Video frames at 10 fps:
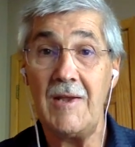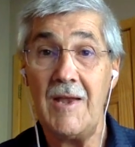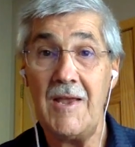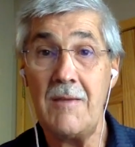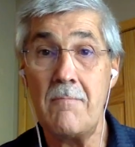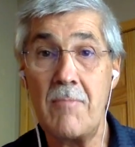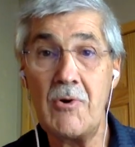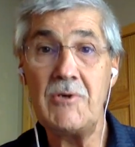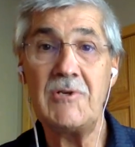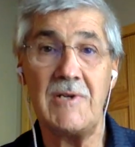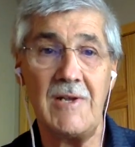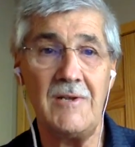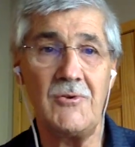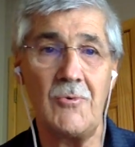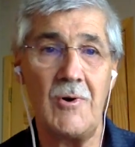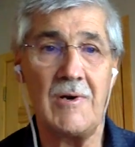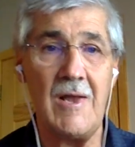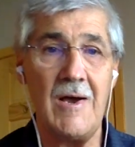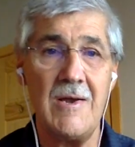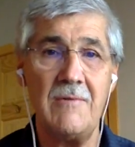emergent into our
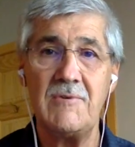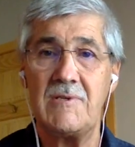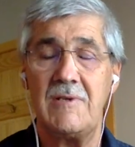lives,